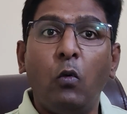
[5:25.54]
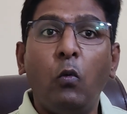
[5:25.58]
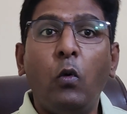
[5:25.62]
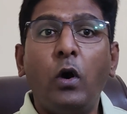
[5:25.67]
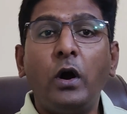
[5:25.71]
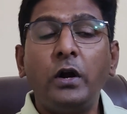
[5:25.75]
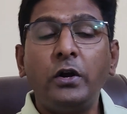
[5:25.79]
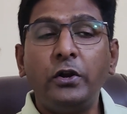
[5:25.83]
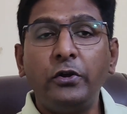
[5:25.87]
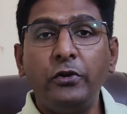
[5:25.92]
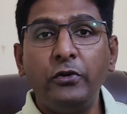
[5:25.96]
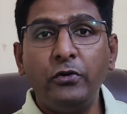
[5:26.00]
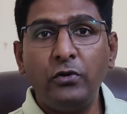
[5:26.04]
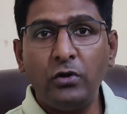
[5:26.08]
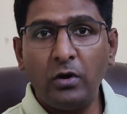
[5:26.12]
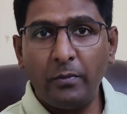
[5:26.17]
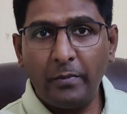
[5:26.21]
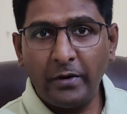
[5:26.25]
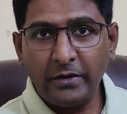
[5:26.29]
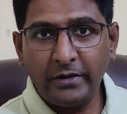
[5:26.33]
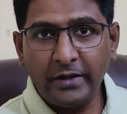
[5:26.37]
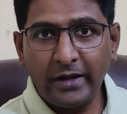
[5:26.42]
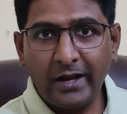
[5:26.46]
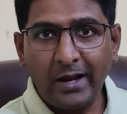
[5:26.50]
What do you know
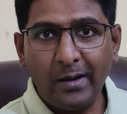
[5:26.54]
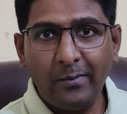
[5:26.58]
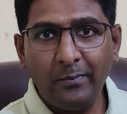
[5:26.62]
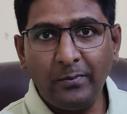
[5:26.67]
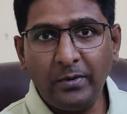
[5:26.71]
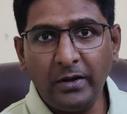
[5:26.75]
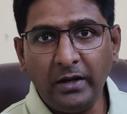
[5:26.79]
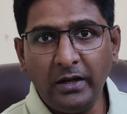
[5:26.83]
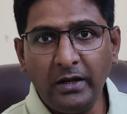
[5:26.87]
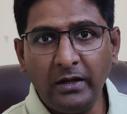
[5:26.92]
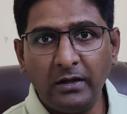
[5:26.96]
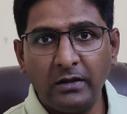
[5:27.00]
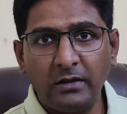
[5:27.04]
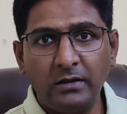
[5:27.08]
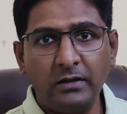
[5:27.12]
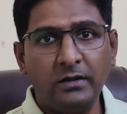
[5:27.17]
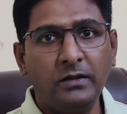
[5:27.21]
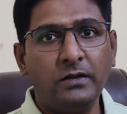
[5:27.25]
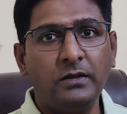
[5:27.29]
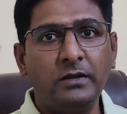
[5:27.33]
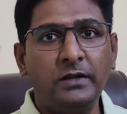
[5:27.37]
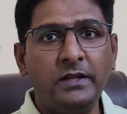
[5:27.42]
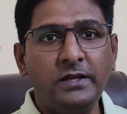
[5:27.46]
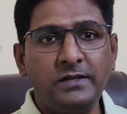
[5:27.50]
about the company?
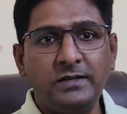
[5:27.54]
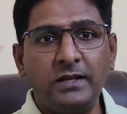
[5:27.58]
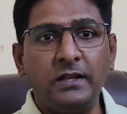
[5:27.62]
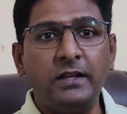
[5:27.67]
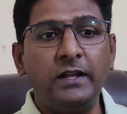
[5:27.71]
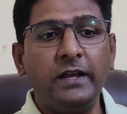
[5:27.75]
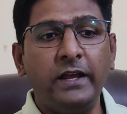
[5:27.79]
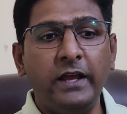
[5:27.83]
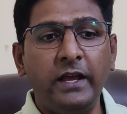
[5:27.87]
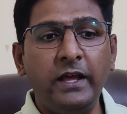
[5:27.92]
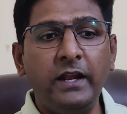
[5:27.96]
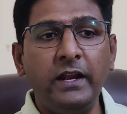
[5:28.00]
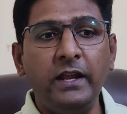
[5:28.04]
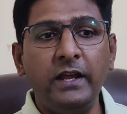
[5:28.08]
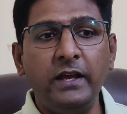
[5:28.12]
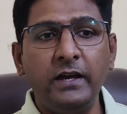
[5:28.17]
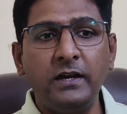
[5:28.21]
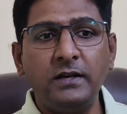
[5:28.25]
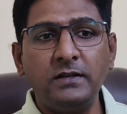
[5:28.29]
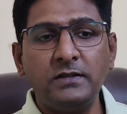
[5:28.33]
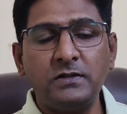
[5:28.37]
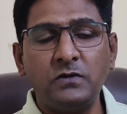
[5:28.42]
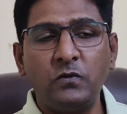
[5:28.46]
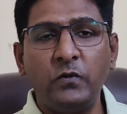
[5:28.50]
These are the
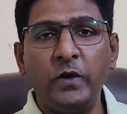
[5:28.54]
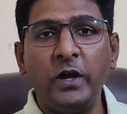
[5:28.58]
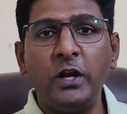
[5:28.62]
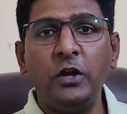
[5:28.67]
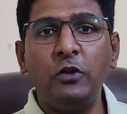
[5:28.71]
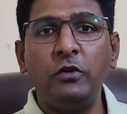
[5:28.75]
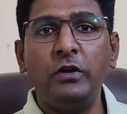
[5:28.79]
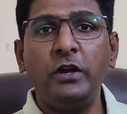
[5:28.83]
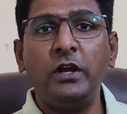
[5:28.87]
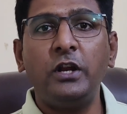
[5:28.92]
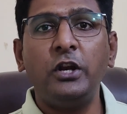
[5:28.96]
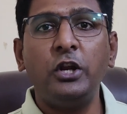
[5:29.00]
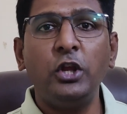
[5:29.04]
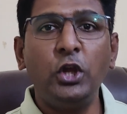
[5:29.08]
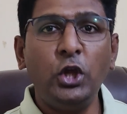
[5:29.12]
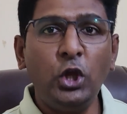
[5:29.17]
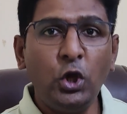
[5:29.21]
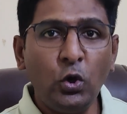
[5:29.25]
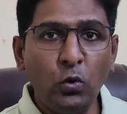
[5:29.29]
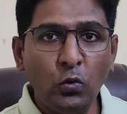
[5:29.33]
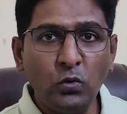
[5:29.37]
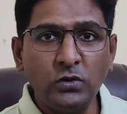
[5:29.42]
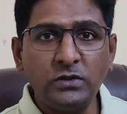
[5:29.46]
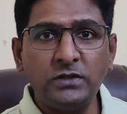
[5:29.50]
areas where you can
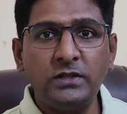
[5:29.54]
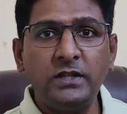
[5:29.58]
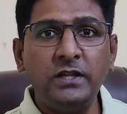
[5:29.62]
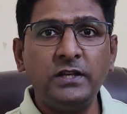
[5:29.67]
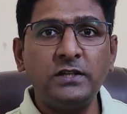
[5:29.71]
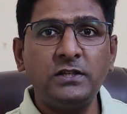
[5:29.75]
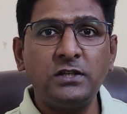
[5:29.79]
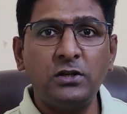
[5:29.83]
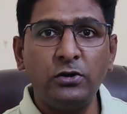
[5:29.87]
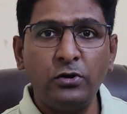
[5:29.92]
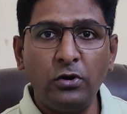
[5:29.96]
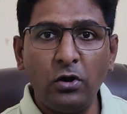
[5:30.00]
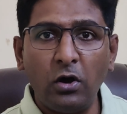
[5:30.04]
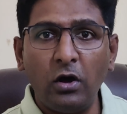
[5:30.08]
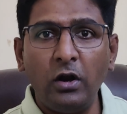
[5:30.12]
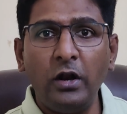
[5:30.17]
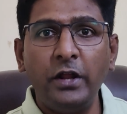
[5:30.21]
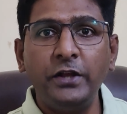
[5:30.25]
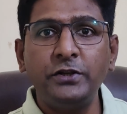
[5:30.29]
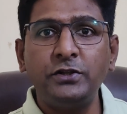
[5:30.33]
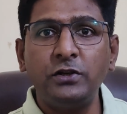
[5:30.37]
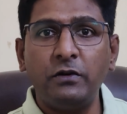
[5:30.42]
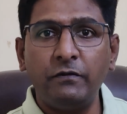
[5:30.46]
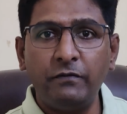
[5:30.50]
use this
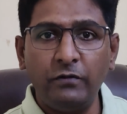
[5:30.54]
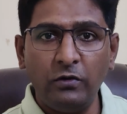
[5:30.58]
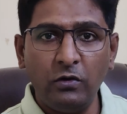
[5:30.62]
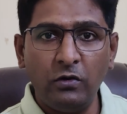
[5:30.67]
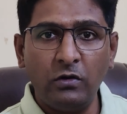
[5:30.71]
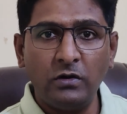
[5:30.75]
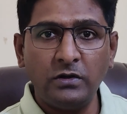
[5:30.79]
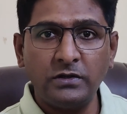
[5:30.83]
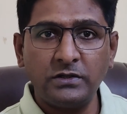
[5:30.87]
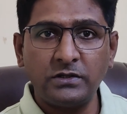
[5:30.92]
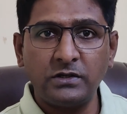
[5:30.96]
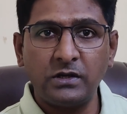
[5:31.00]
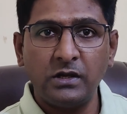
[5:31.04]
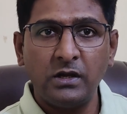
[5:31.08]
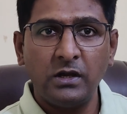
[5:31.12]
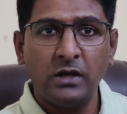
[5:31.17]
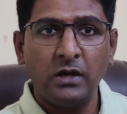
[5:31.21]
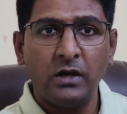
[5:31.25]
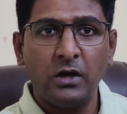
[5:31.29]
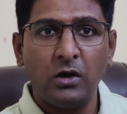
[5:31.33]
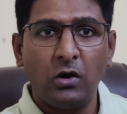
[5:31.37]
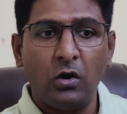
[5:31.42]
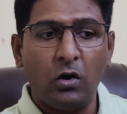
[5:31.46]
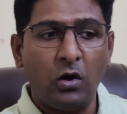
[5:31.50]
knowledge of yours
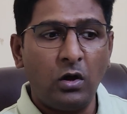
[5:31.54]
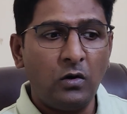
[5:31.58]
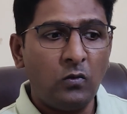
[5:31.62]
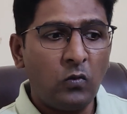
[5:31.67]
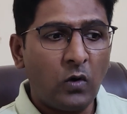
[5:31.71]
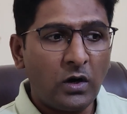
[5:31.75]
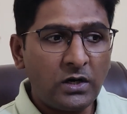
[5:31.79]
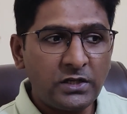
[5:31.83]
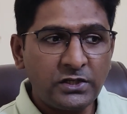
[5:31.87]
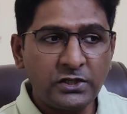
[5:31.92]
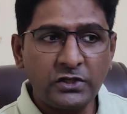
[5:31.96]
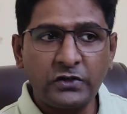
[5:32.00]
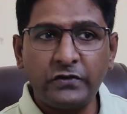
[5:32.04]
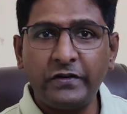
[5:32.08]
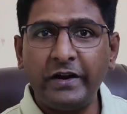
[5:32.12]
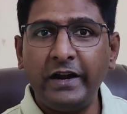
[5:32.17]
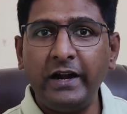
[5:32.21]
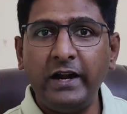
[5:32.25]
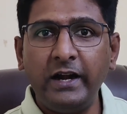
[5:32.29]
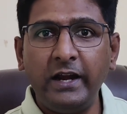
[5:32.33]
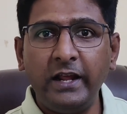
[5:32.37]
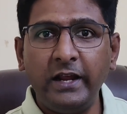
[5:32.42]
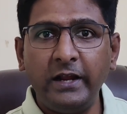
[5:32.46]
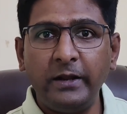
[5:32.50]
on what's
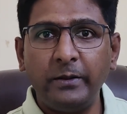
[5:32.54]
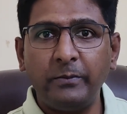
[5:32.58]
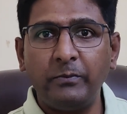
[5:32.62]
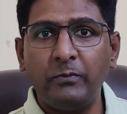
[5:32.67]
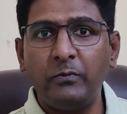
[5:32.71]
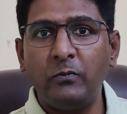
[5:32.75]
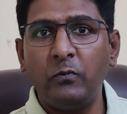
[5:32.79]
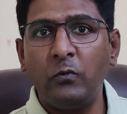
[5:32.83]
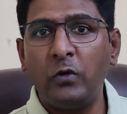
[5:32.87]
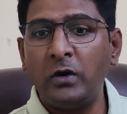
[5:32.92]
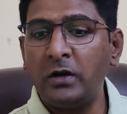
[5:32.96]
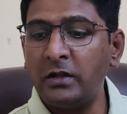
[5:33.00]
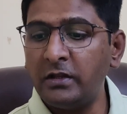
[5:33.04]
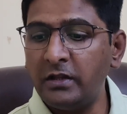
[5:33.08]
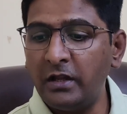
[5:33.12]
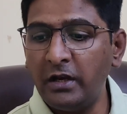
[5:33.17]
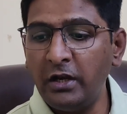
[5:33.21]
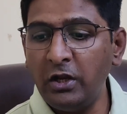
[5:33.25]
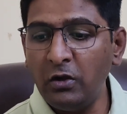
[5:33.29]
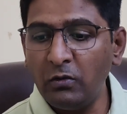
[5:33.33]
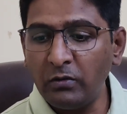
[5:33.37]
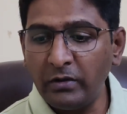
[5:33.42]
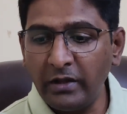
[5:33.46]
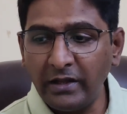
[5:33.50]
trending, what are the
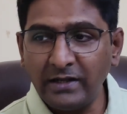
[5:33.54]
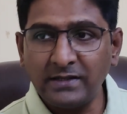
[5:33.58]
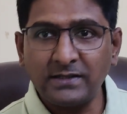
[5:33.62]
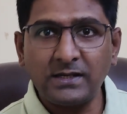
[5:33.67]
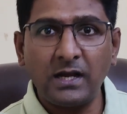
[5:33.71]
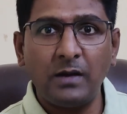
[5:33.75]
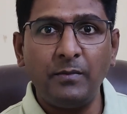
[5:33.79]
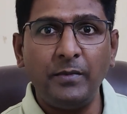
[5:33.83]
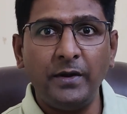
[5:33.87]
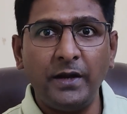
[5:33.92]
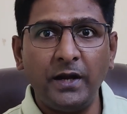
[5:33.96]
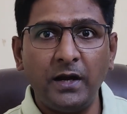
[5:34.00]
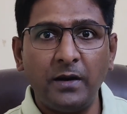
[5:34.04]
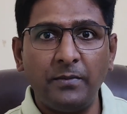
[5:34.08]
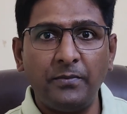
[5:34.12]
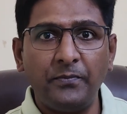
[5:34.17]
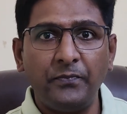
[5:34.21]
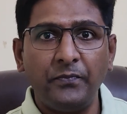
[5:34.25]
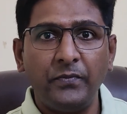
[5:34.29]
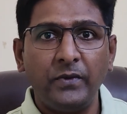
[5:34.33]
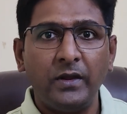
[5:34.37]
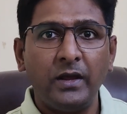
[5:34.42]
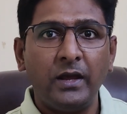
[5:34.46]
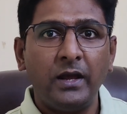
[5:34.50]
new things coming up,
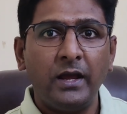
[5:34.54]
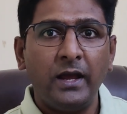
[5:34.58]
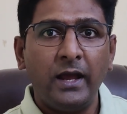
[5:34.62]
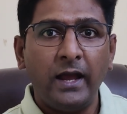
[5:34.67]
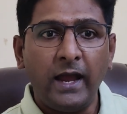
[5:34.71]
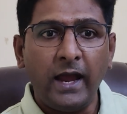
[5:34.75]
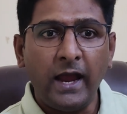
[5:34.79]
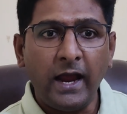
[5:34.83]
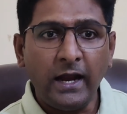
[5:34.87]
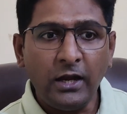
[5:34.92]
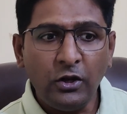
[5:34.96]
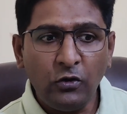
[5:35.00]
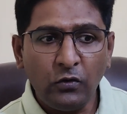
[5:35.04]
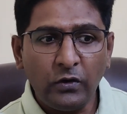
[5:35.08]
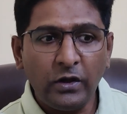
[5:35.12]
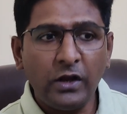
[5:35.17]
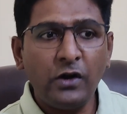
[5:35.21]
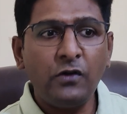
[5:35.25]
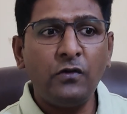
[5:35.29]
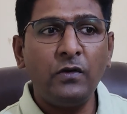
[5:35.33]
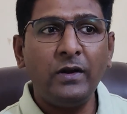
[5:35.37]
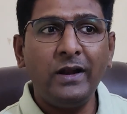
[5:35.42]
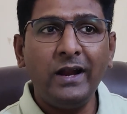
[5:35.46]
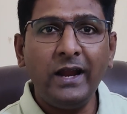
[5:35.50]
and you
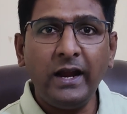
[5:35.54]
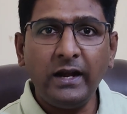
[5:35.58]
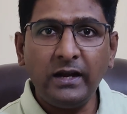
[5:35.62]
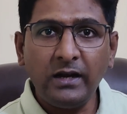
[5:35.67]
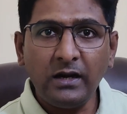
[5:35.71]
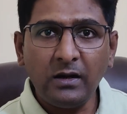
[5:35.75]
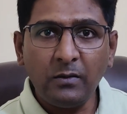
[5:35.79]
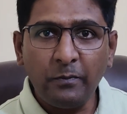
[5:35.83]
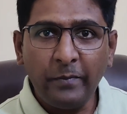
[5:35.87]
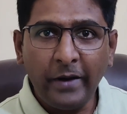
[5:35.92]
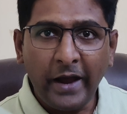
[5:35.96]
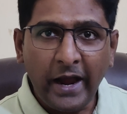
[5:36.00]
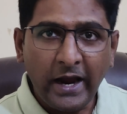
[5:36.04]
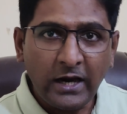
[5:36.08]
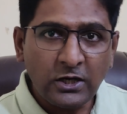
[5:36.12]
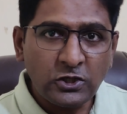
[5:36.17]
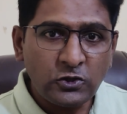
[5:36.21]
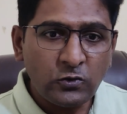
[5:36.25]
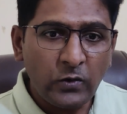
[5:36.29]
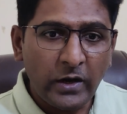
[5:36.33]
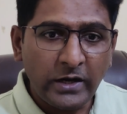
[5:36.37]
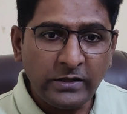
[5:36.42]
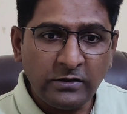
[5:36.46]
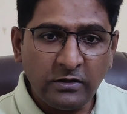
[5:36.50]
can relate it back
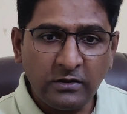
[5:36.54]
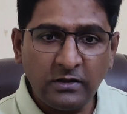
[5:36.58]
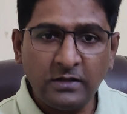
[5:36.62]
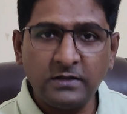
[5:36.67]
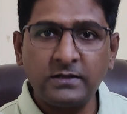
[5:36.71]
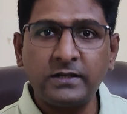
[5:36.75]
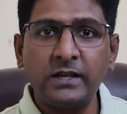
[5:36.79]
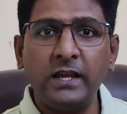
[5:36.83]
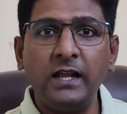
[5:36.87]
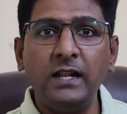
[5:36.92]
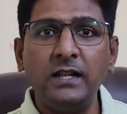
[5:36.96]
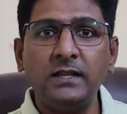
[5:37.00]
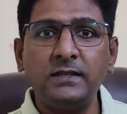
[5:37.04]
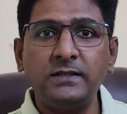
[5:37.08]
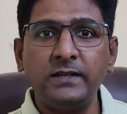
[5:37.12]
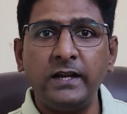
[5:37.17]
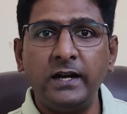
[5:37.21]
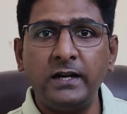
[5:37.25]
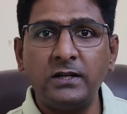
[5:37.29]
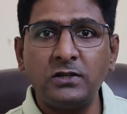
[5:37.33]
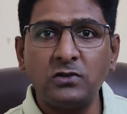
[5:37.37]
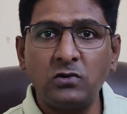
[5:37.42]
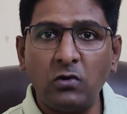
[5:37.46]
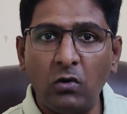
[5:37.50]
to either the skill
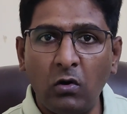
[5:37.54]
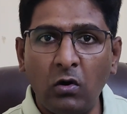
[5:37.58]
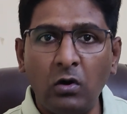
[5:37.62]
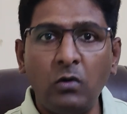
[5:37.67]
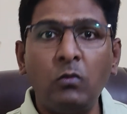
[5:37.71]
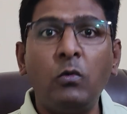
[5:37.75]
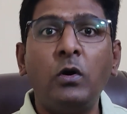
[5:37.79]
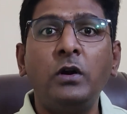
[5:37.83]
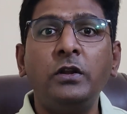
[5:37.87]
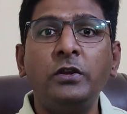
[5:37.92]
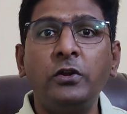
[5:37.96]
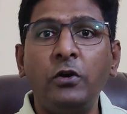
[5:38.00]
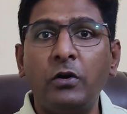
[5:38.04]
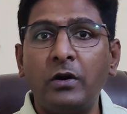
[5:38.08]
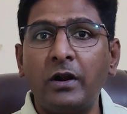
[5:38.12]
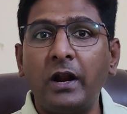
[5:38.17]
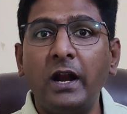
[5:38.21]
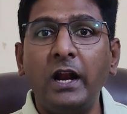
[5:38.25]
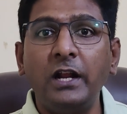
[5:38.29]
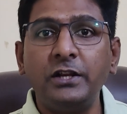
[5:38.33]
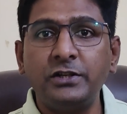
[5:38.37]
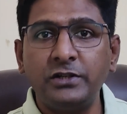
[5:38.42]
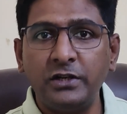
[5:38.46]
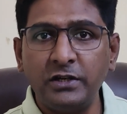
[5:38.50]
sets or what the
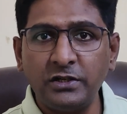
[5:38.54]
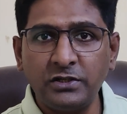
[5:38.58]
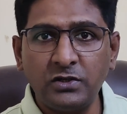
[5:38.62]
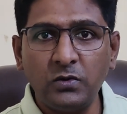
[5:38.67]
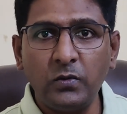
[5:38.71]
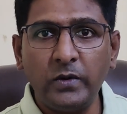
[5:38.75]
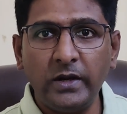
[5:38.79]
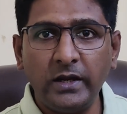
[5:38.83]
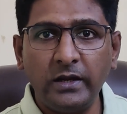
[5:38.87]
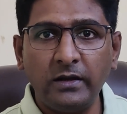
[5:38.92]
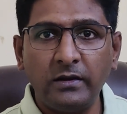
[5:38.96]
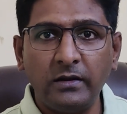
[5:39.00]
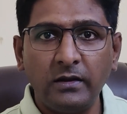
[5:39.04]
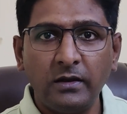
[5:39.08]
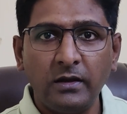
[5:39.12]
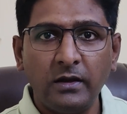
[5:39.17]
organization is doing,